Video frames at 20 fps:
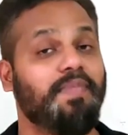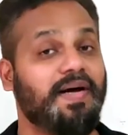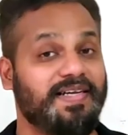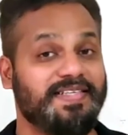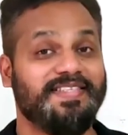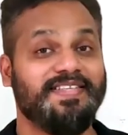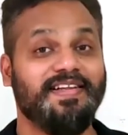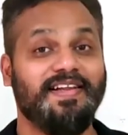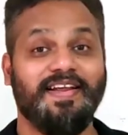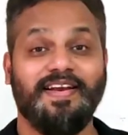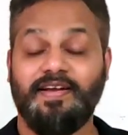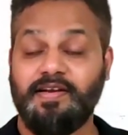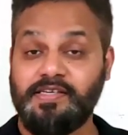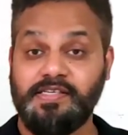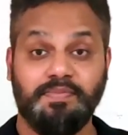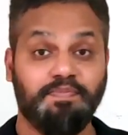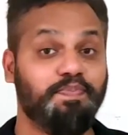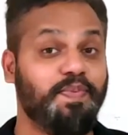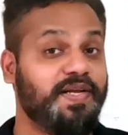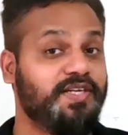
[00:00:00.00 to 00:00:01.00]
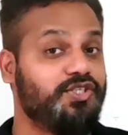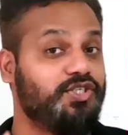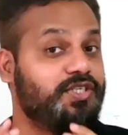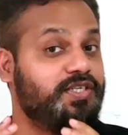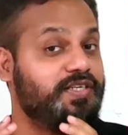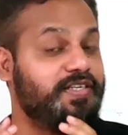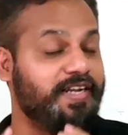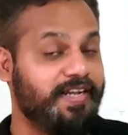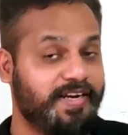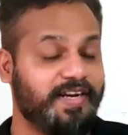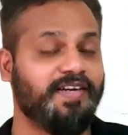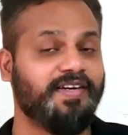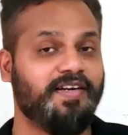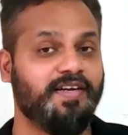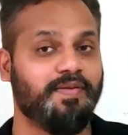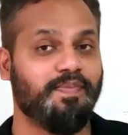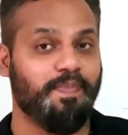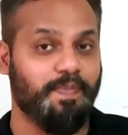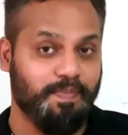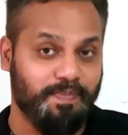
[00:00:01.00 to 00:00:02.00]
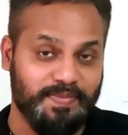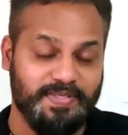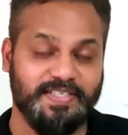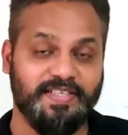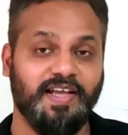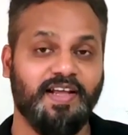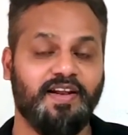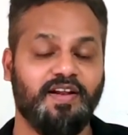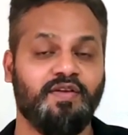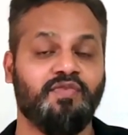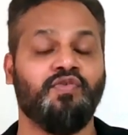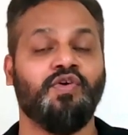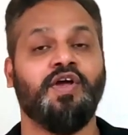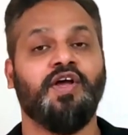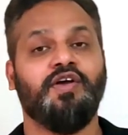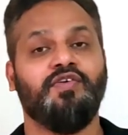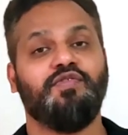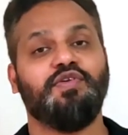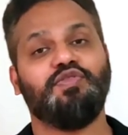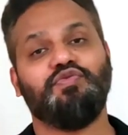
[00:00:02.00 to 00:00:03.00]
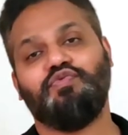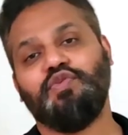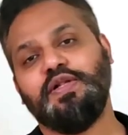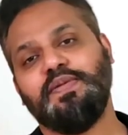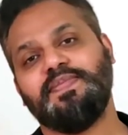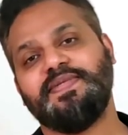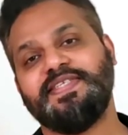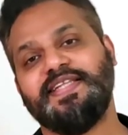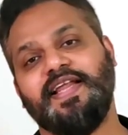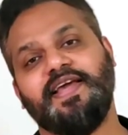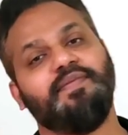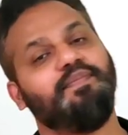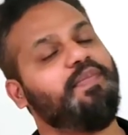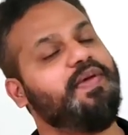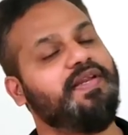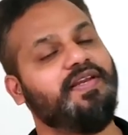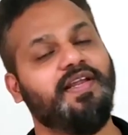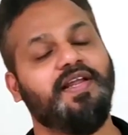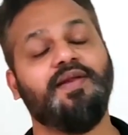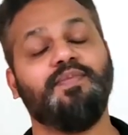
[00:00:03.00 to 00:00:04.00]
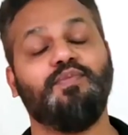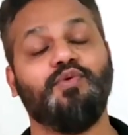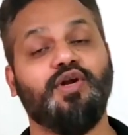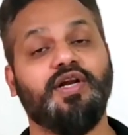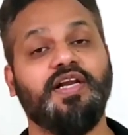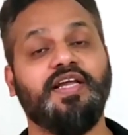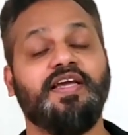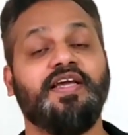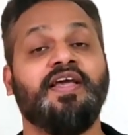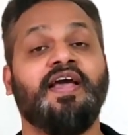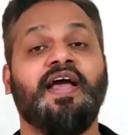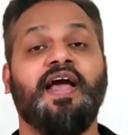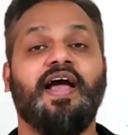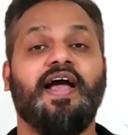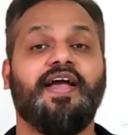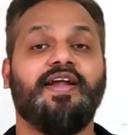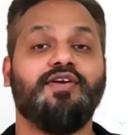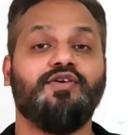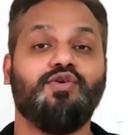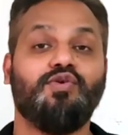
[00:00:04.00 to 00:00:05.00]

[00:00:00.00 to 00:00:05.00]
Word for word: Basil, an accomplished director himself with films like Minnal Murali and